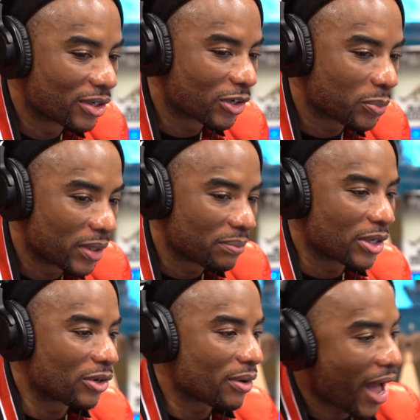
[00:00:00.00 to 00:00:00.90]
Cookman
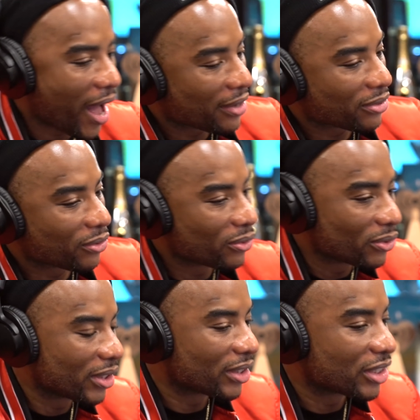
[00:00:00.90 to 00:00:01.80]
Middle High
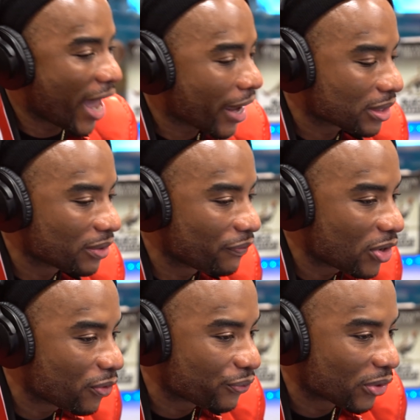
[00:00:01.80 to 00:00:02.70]
School in
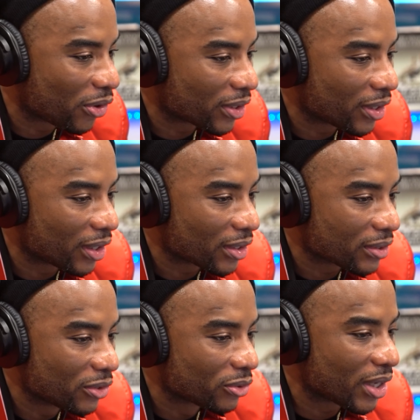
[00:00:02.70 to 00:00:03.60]
Jacksonville, Florida. Uh,
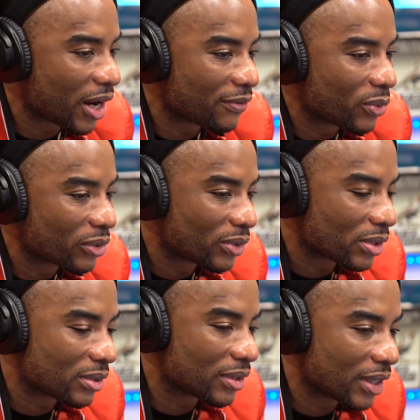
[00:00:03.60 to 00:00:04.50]
salute to everyone who
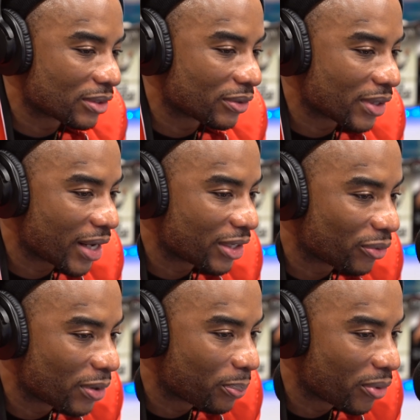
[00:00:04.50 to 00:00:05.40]
listens to us on
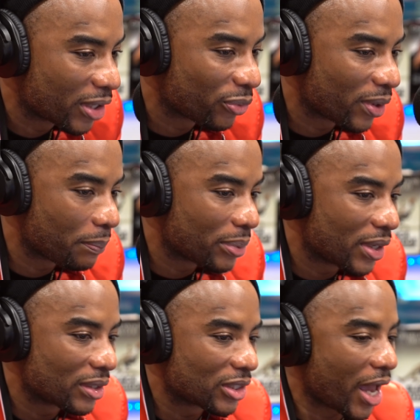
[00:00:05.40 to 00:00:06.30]
93.3 The
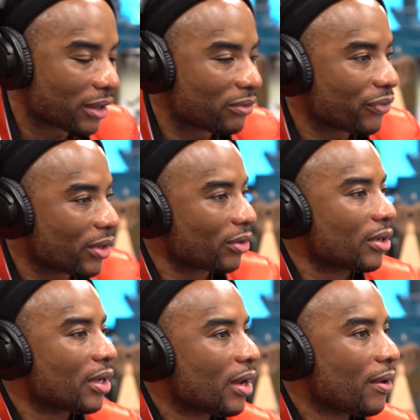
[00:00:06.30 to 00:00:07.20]
Beat in Jacksonville.
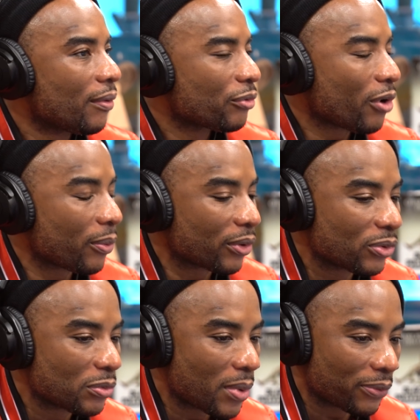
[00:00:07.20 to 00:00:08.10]
Me too. Dropping the
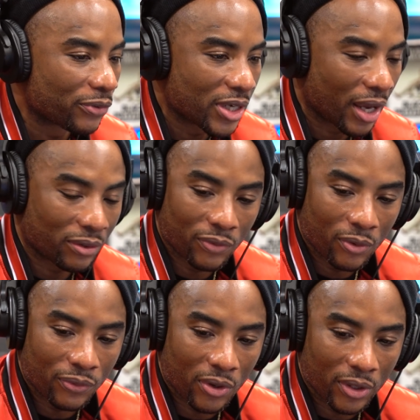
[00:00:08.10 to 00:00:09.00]
clues bombs for
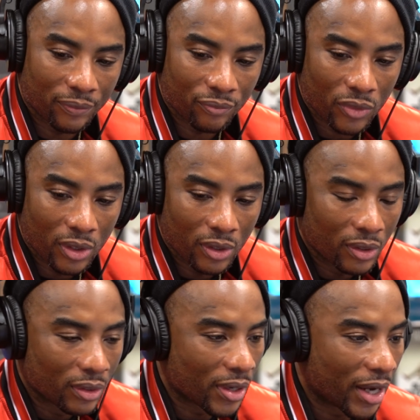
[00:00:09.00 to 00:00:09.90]
Jacksonville, Florida.
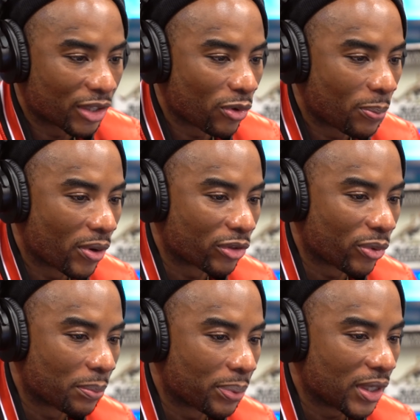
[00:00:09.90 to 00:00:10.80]
I go to
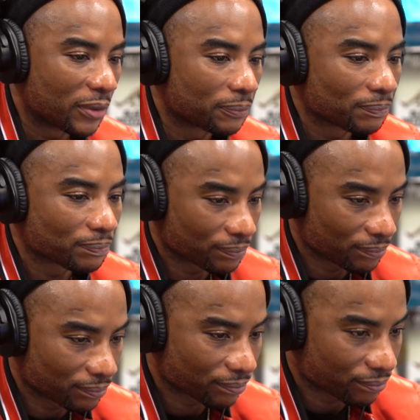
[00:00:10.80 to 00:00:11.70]
Jacksonville a lot beat. too. Shout to
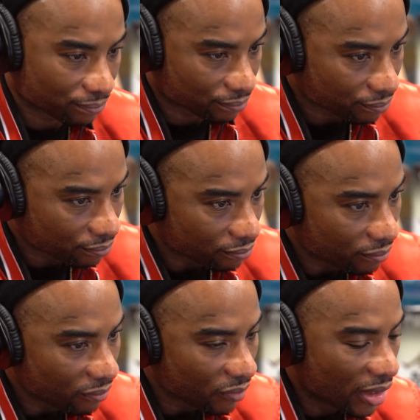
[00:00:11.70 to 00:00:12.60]
Jacksonville.
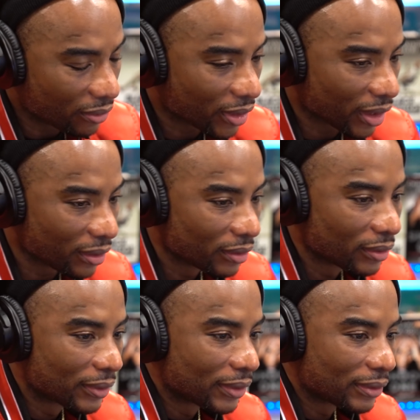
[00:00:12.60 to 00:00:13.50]
Okay.
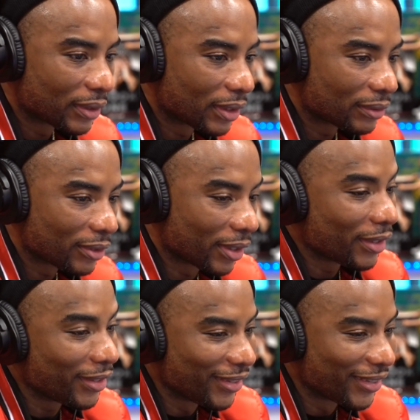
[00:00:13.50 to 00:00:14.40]
Uh, Snoop